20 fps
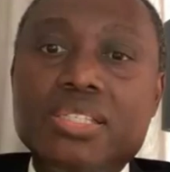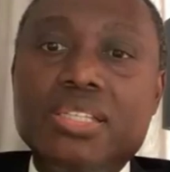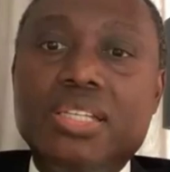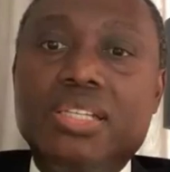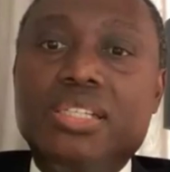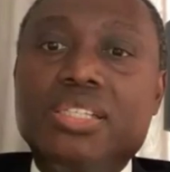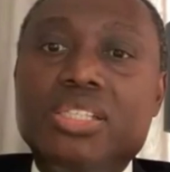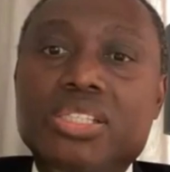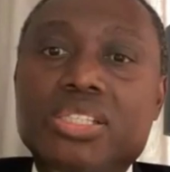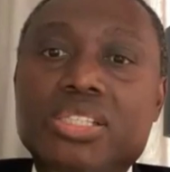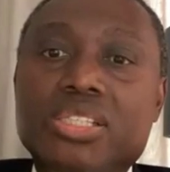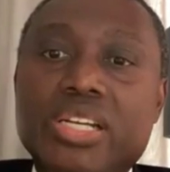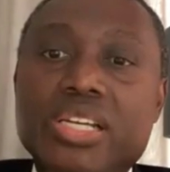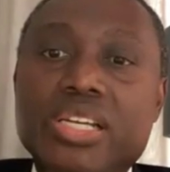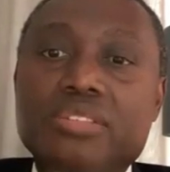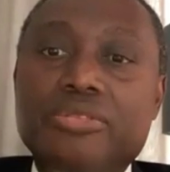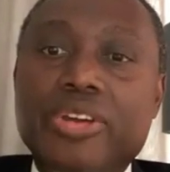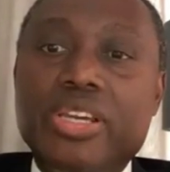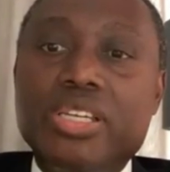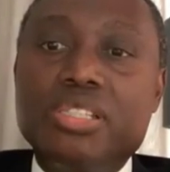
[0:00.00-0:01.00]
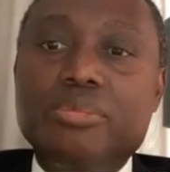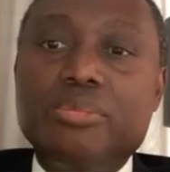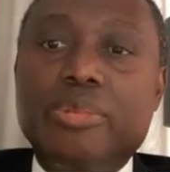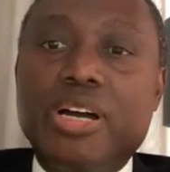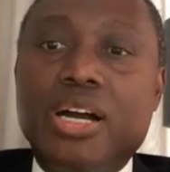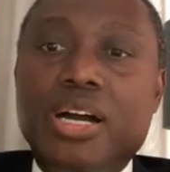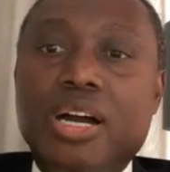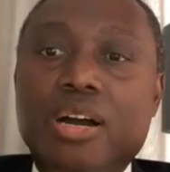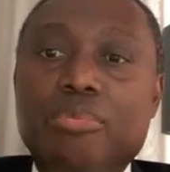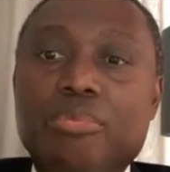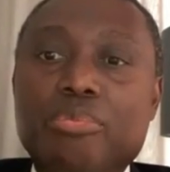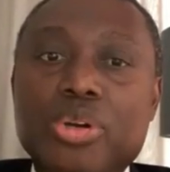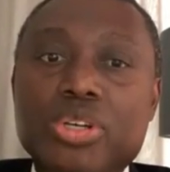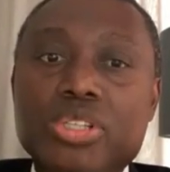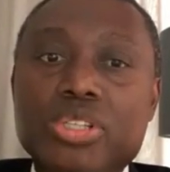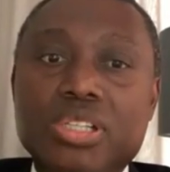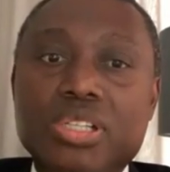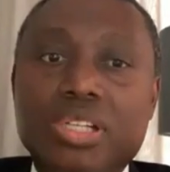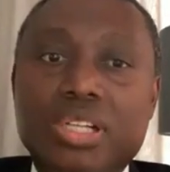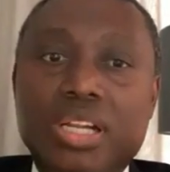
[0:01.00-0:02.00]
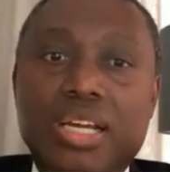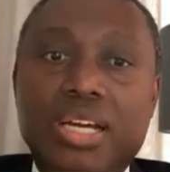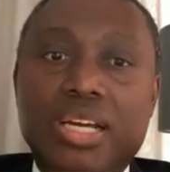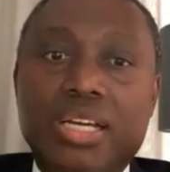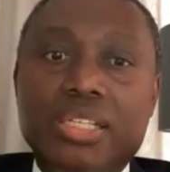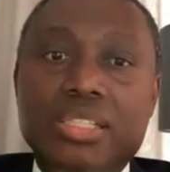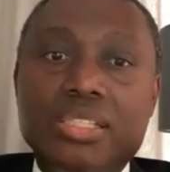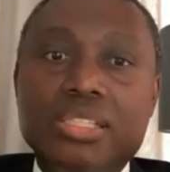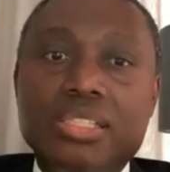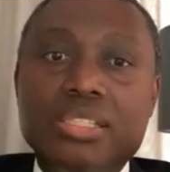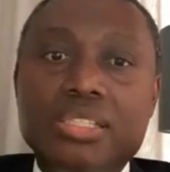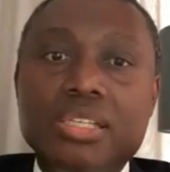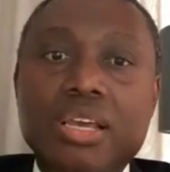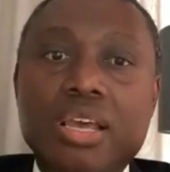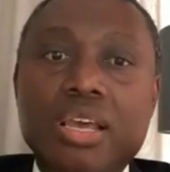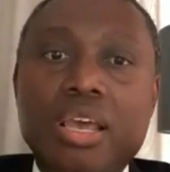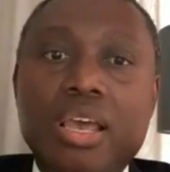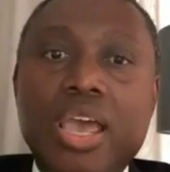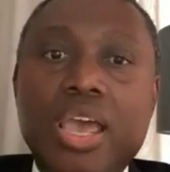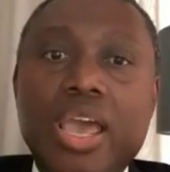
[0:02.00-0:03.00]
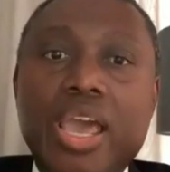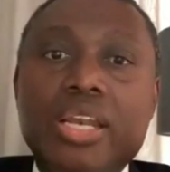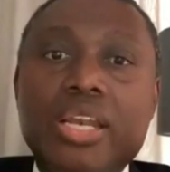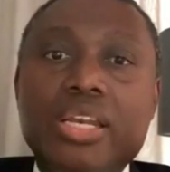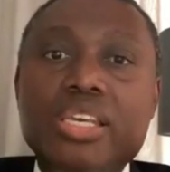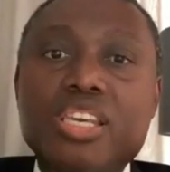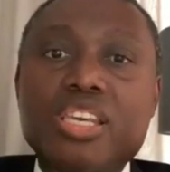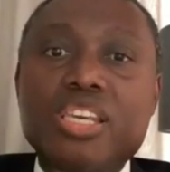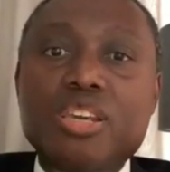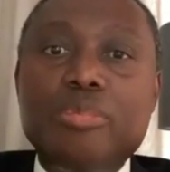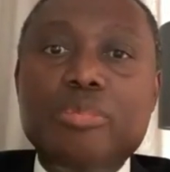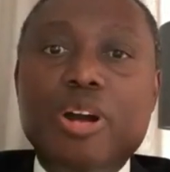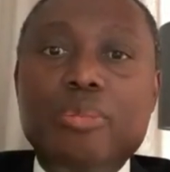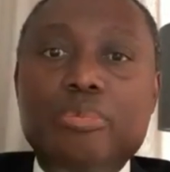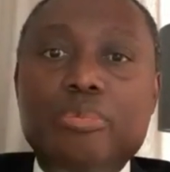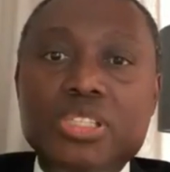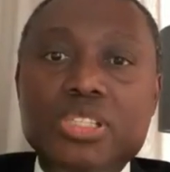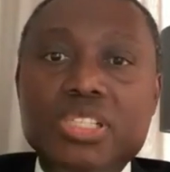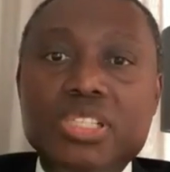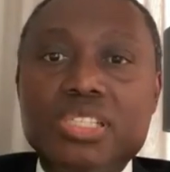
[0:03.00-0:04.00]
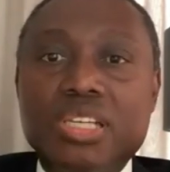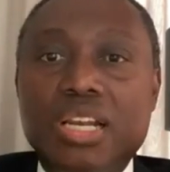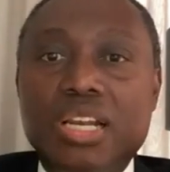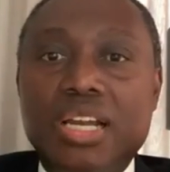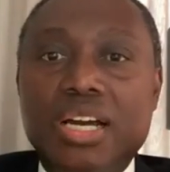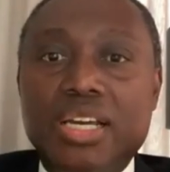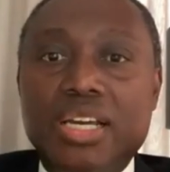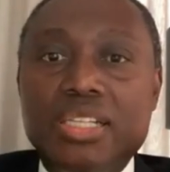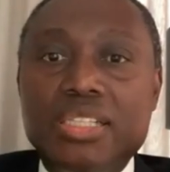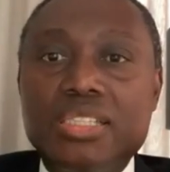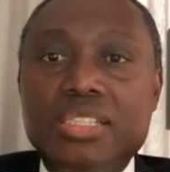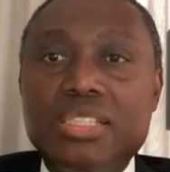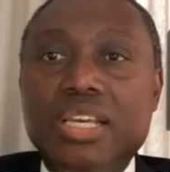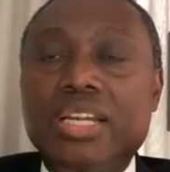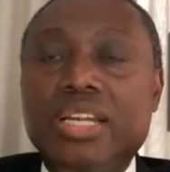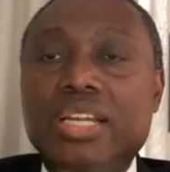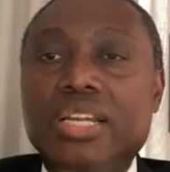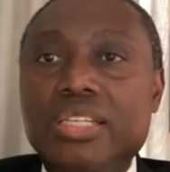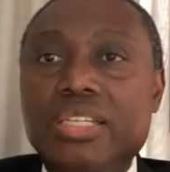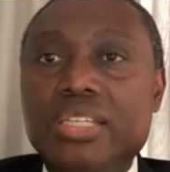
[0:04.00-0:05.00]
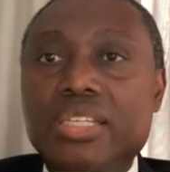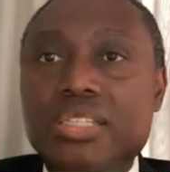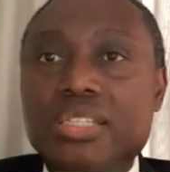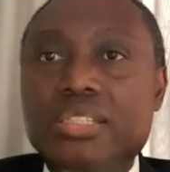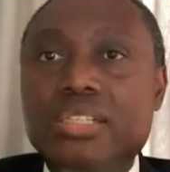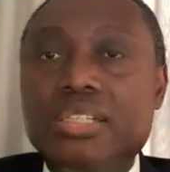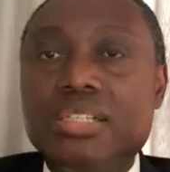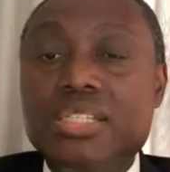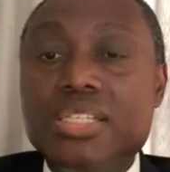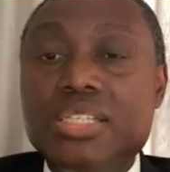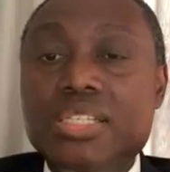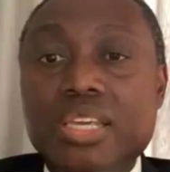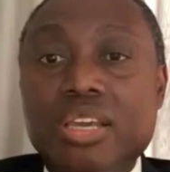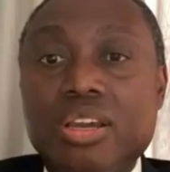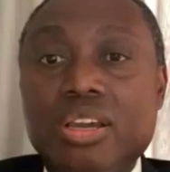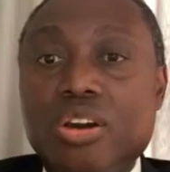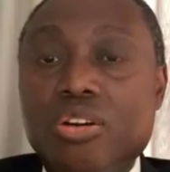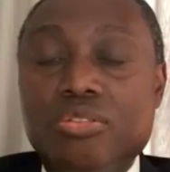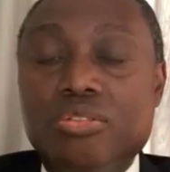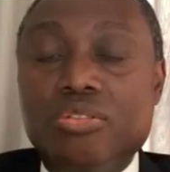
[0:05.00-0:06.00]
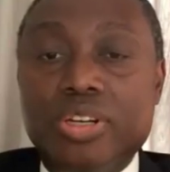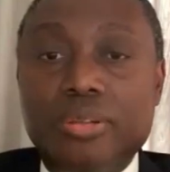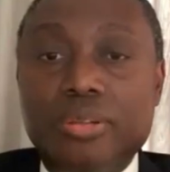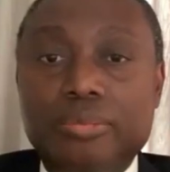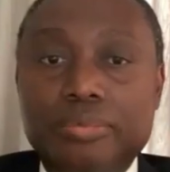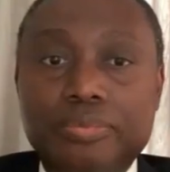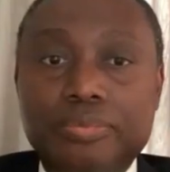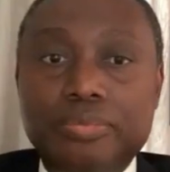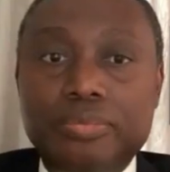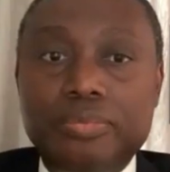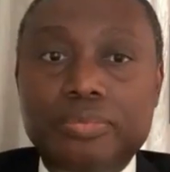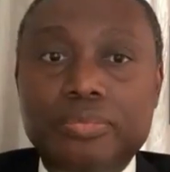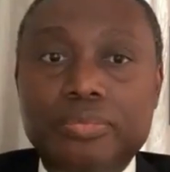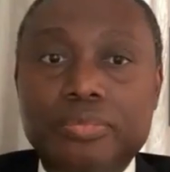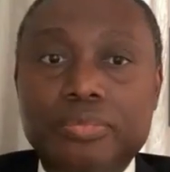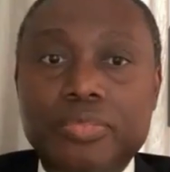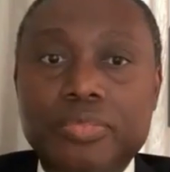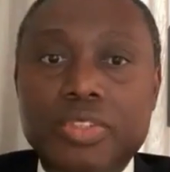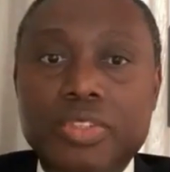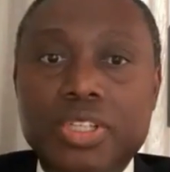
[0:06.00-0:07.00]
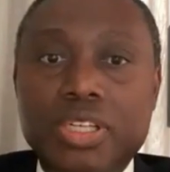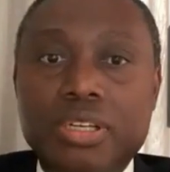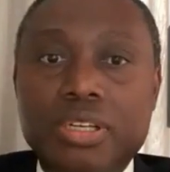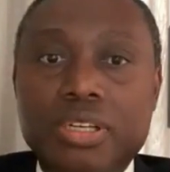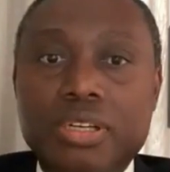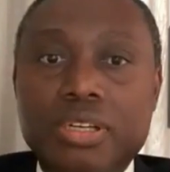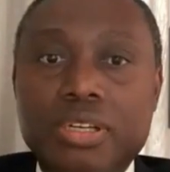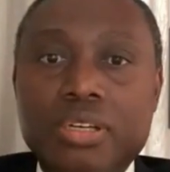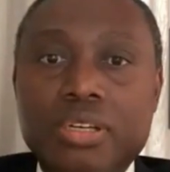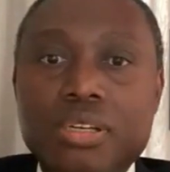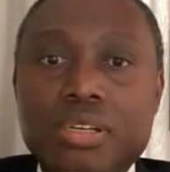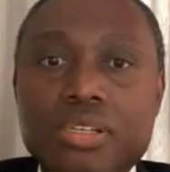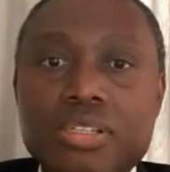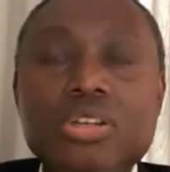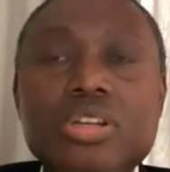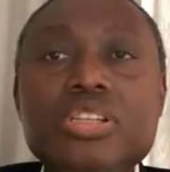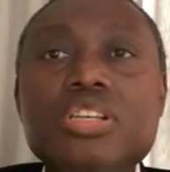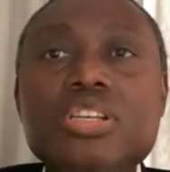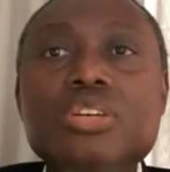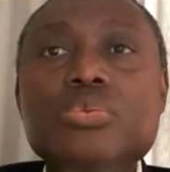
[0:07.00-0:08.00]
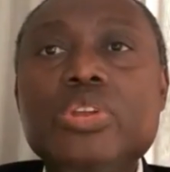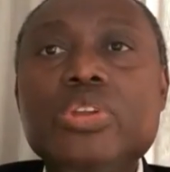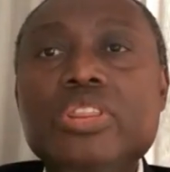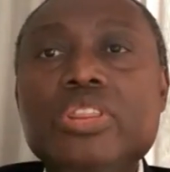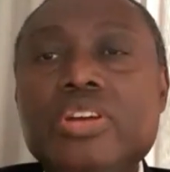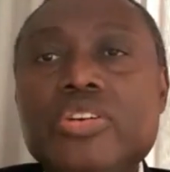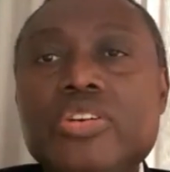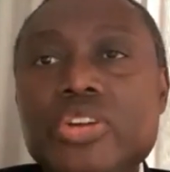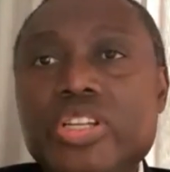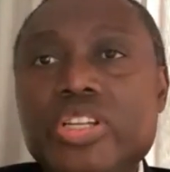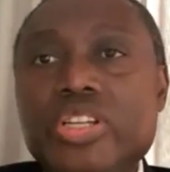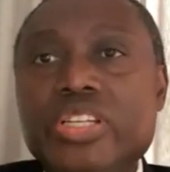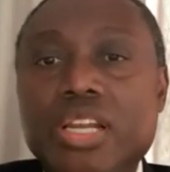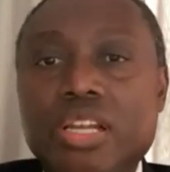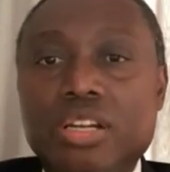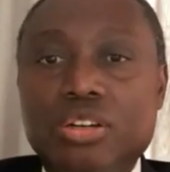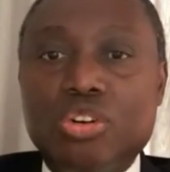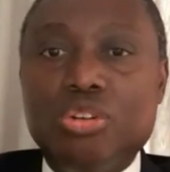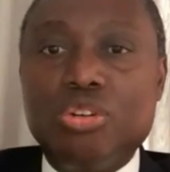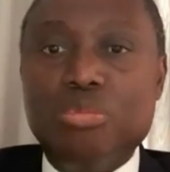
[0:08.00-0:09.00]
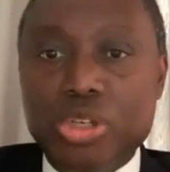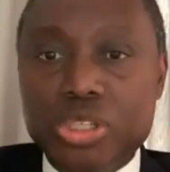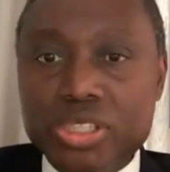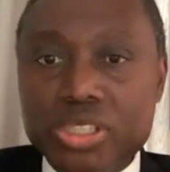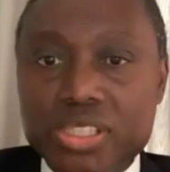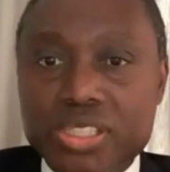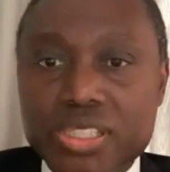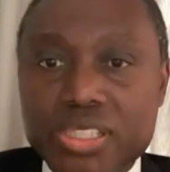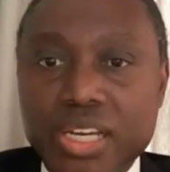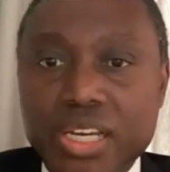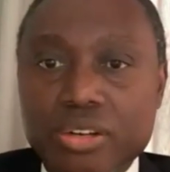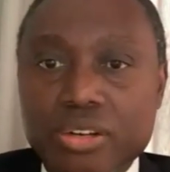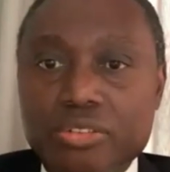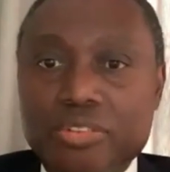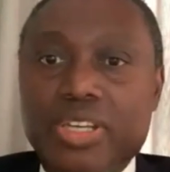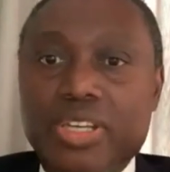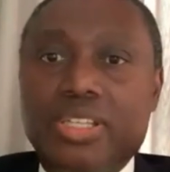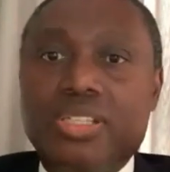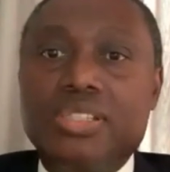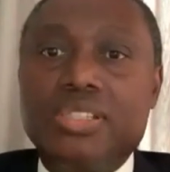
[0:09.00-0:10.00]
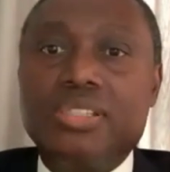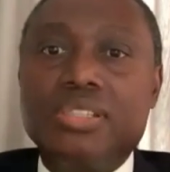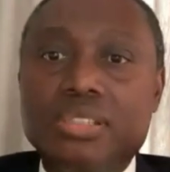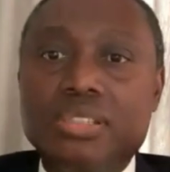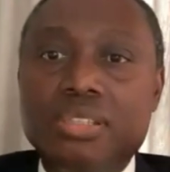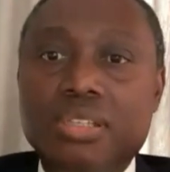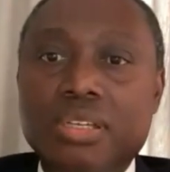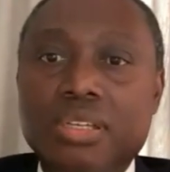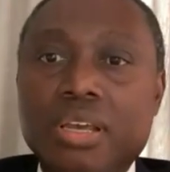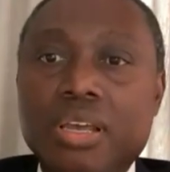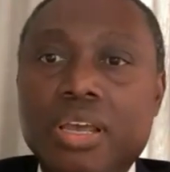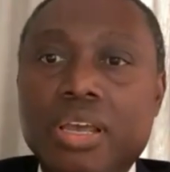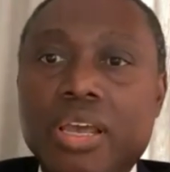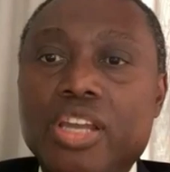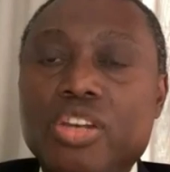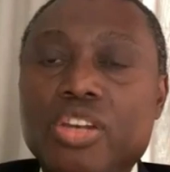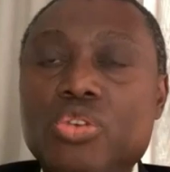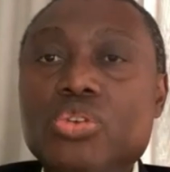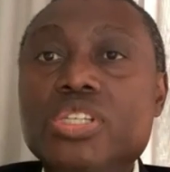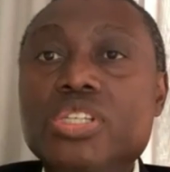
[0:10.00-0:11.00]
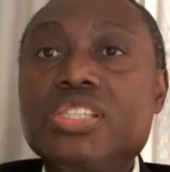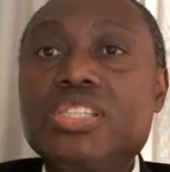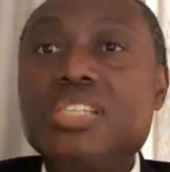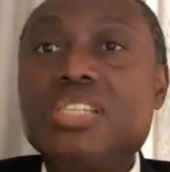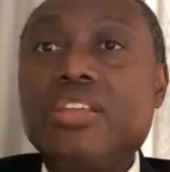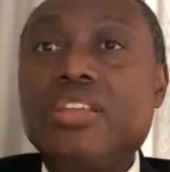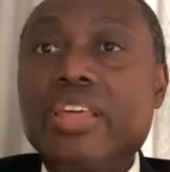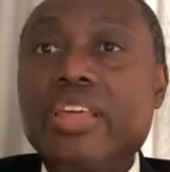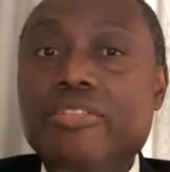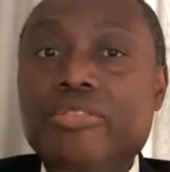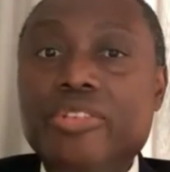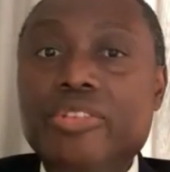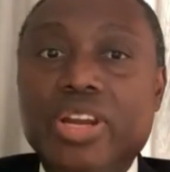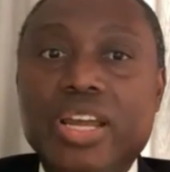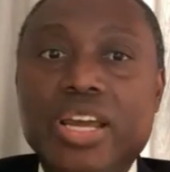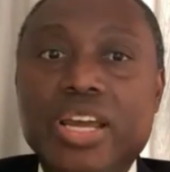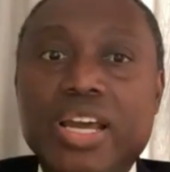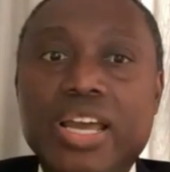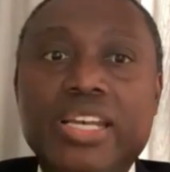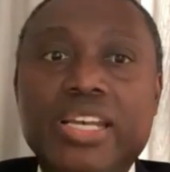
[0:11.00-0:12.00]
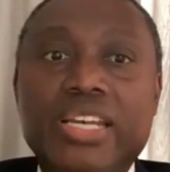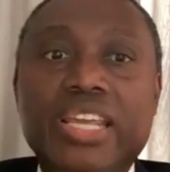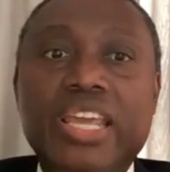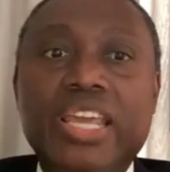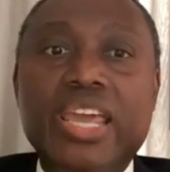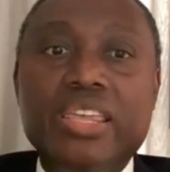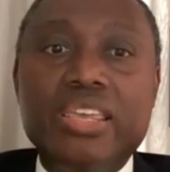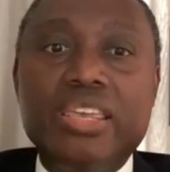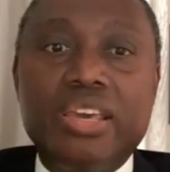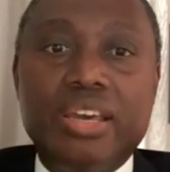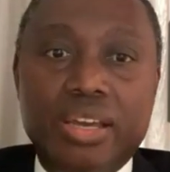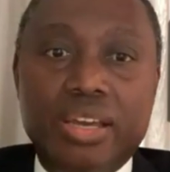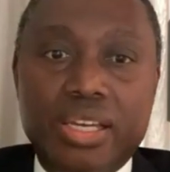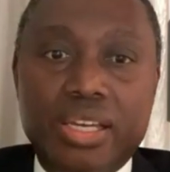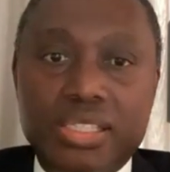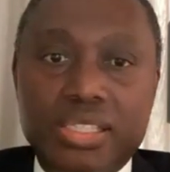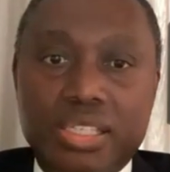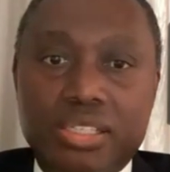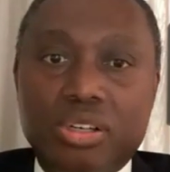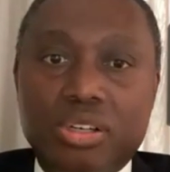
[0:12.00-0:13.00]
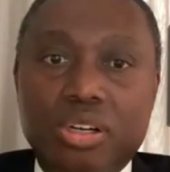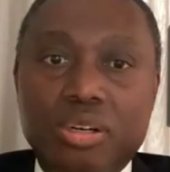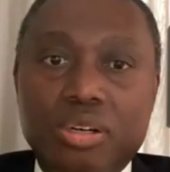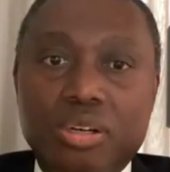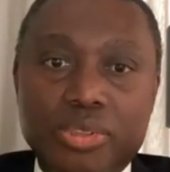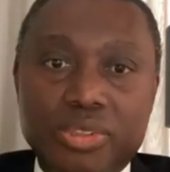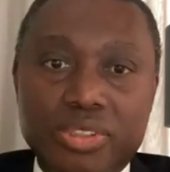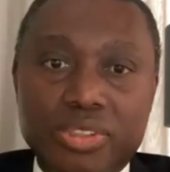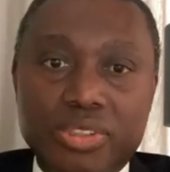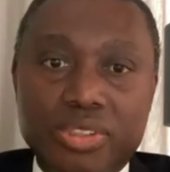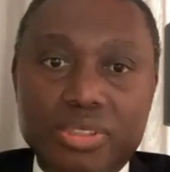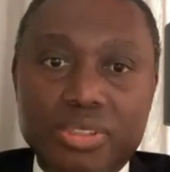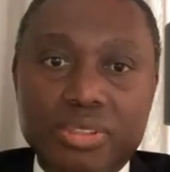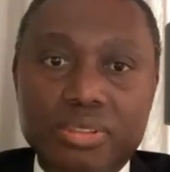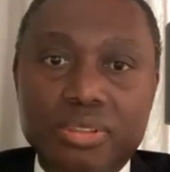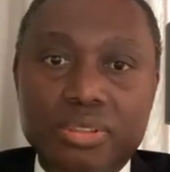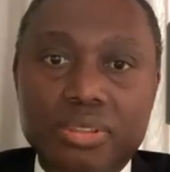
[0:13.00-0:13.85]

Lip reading: the distress faced by our personal clients and keep our business clients at least ticking over. Starting with the retail and commercial side of things, and using South Africa and Kenya as examples.